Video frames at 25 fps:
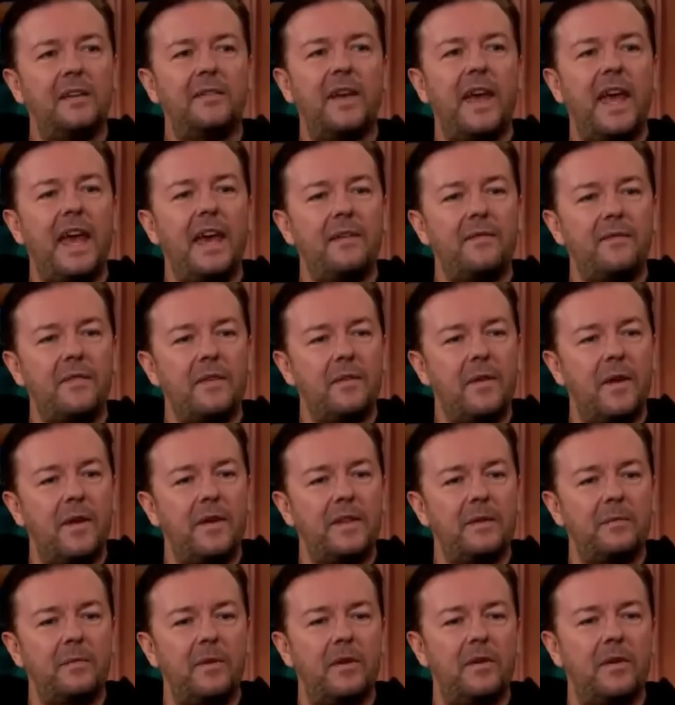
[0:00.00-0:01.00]
I love
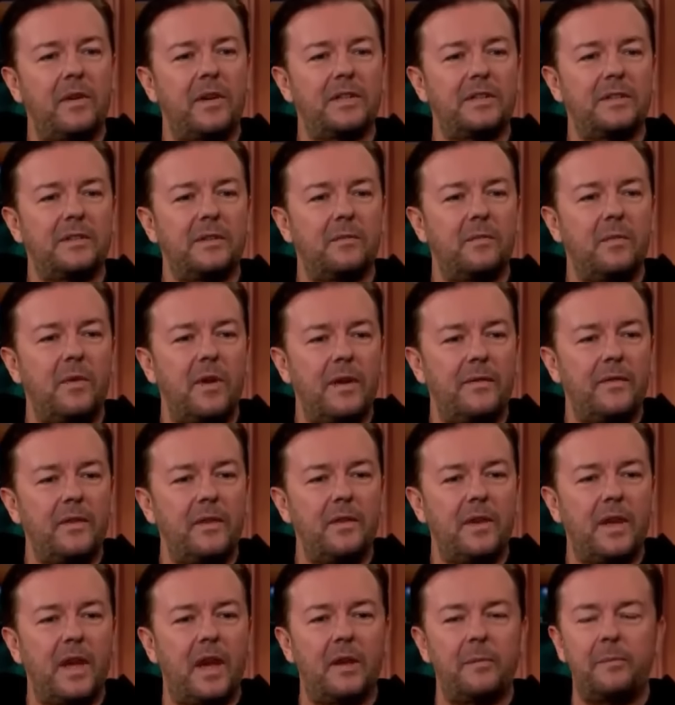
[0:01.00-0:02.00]
everywhere in the world because
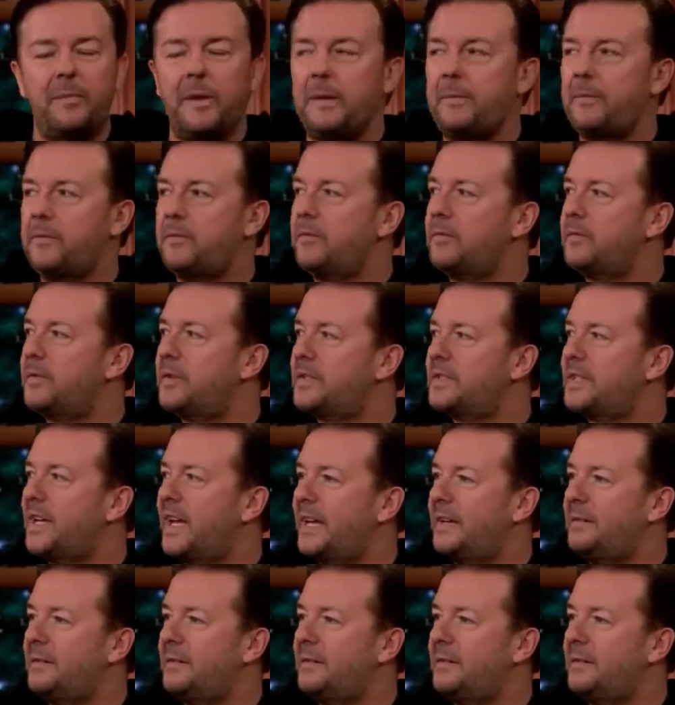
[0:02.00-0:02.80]
wherever you go, people are all the